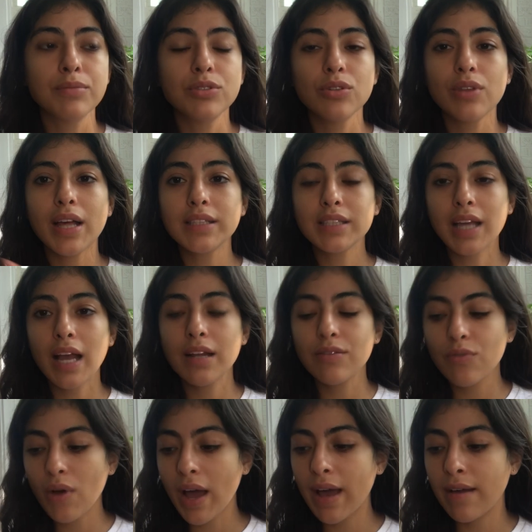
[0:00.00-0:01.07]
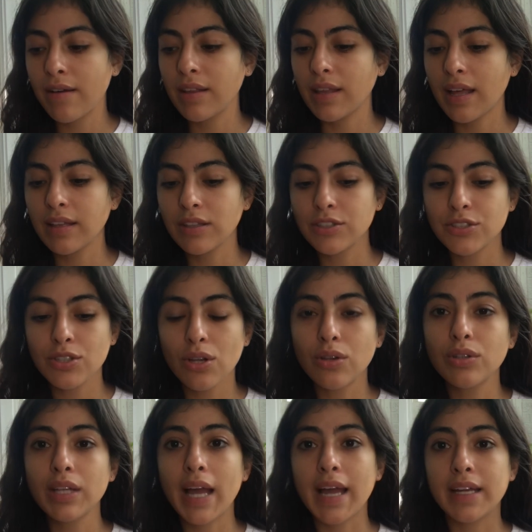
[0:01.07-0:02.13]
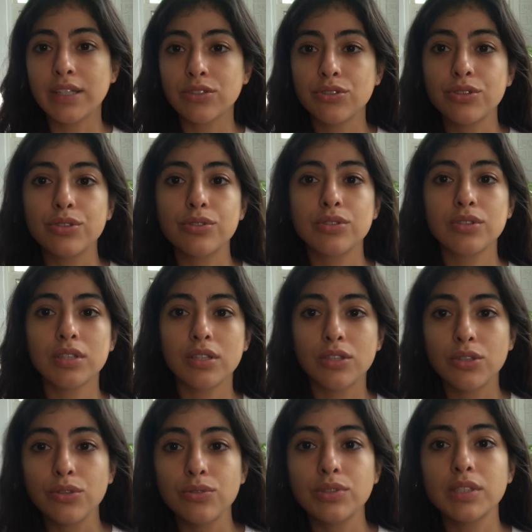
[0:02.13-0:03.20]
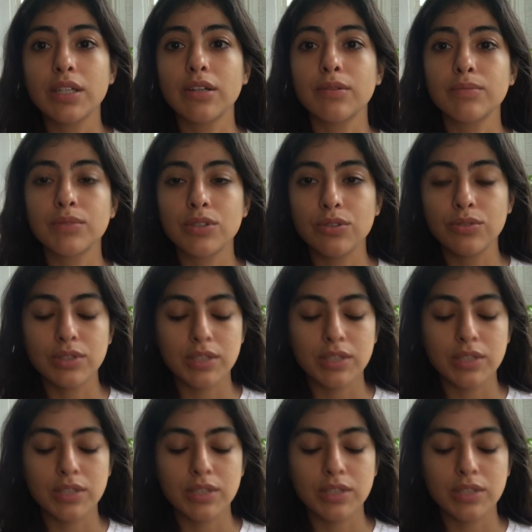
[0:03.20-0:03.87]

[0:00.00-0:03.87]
So that's kind of why slowly I introduced new serums,